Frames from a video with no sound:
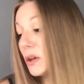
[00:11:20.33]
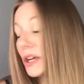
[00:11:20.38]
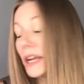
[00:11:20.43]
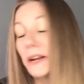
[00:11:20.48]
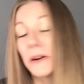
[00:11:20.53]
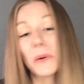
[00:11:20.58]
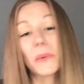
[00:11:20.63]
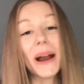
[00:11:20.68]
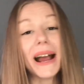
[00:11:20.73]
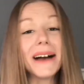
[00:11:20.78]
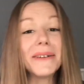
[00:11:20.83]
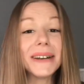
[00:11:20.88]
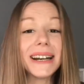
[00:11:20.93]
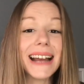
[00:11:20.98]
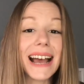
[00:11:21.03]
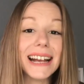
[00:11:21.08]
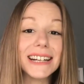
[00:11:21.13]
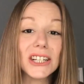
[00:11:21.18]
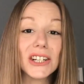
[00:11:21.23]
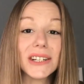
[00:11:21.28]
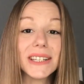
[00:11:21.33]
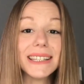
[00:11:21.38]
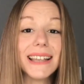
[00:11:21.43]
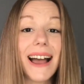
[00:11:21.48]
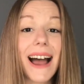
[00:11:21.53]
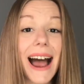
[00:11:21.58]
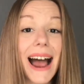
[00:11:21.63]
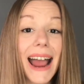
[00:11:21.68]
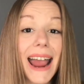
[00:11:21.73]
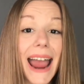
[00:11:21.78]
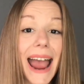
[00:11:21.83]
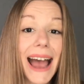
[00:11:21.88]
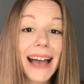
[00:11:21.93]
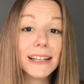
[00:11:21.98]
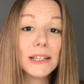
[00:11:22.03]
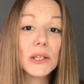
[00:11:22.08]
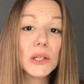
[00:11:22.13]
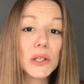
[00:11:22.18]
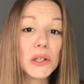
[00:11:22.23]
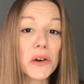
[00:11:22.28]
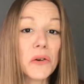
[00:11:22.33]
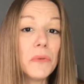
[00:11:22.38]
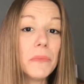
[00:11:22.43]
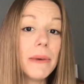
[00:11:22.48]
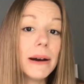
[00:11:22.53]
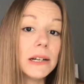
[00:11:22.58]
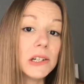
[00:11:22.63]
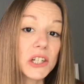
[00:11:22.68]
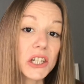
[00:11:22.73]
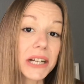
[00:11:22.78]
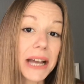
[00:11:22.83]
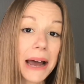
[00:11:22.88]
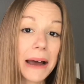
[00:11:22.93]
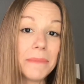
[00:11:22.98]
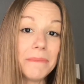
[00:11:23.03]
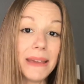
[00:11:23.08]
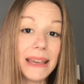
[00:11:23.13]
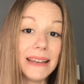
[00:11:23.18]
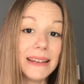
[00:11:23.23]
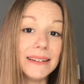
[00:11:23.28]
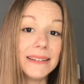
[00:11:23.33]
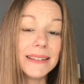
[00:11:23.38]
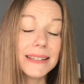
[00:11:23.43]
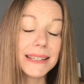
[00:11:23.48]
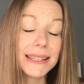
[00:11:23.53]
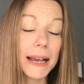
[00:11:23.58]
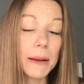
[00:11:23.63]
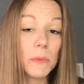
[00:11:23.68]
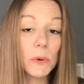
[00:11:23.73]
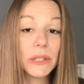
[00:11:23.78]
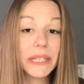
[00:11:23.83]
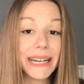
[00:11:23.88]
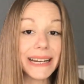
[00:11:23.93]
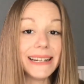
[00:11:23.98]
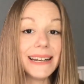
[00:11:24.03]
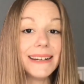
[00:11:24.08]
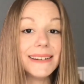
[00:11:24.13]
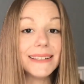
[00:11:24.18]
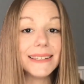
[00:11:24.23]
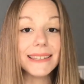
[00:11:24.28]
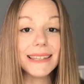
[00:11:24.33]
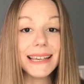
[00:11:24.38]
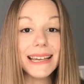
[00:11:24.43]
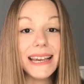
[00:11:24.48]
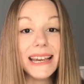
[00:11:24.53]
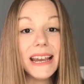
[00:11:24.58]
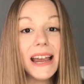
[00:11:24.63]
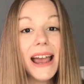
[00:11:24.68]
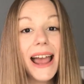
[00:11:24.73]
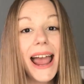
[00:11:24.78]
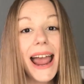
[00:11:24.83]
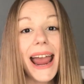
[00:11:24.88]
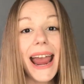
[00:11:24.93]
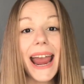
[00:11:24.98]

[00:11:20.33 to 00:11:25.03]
looking around and I had so much come in simultaneously,